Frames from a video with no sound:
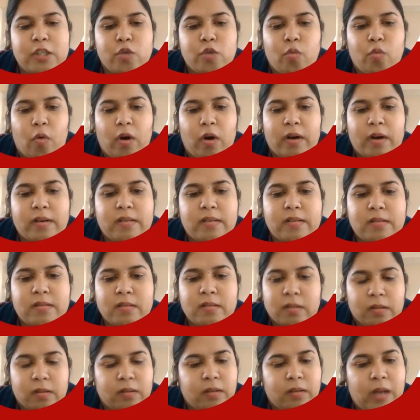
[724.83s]
words
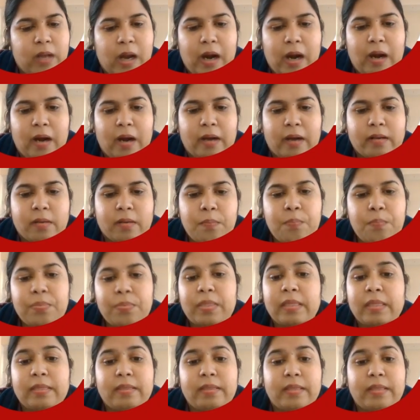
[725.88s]
are
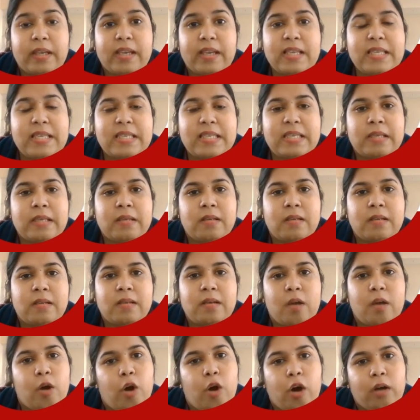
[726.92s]
this
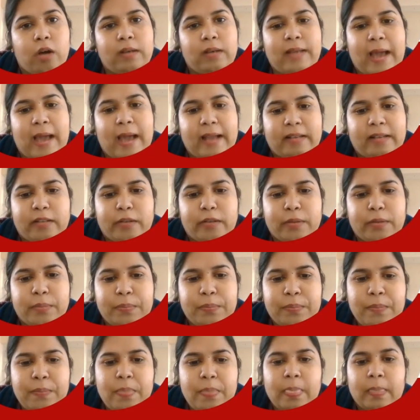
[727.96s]
or that.
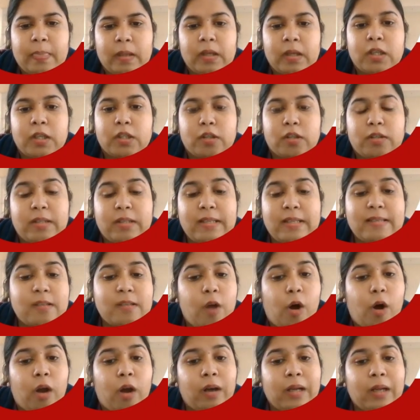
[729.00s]
So this
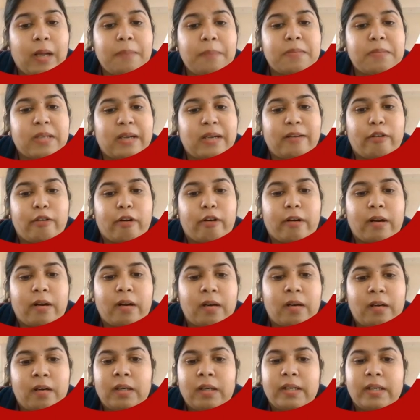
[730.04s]
all comes under
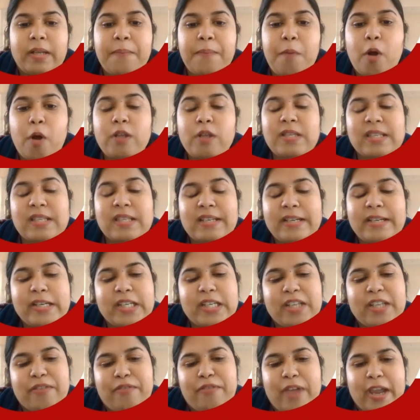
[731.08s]

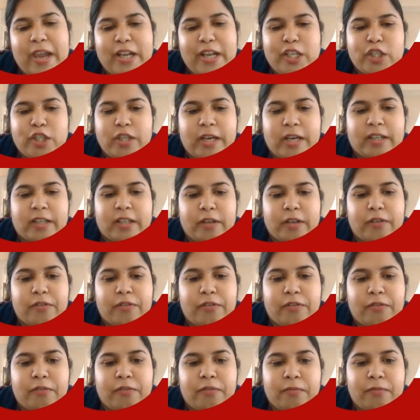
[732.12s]
demonstrative adjective.
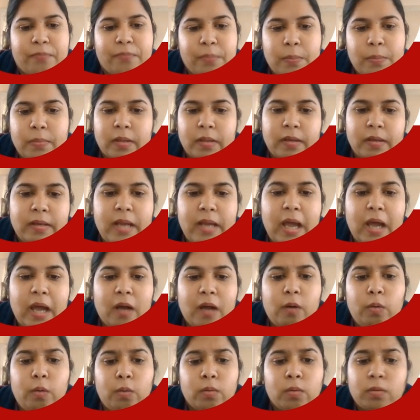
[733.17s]

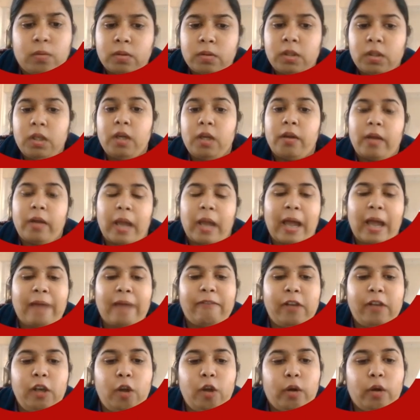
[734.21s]
Now, have
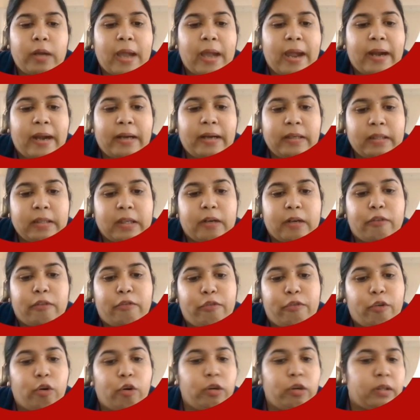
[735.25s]
a look at the
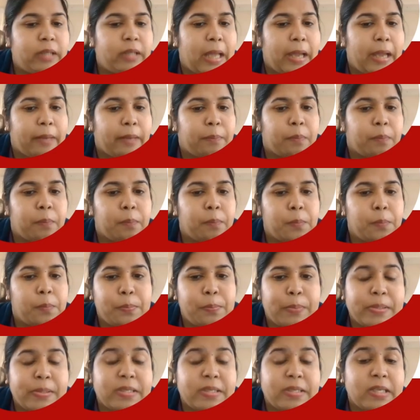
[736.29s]
fourth type,
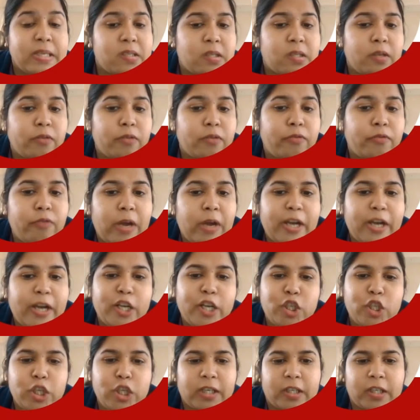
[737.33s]
possessive
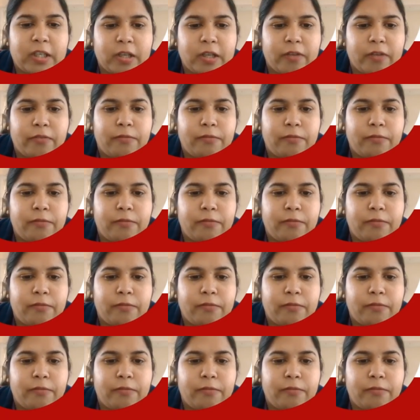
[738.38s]
adjective.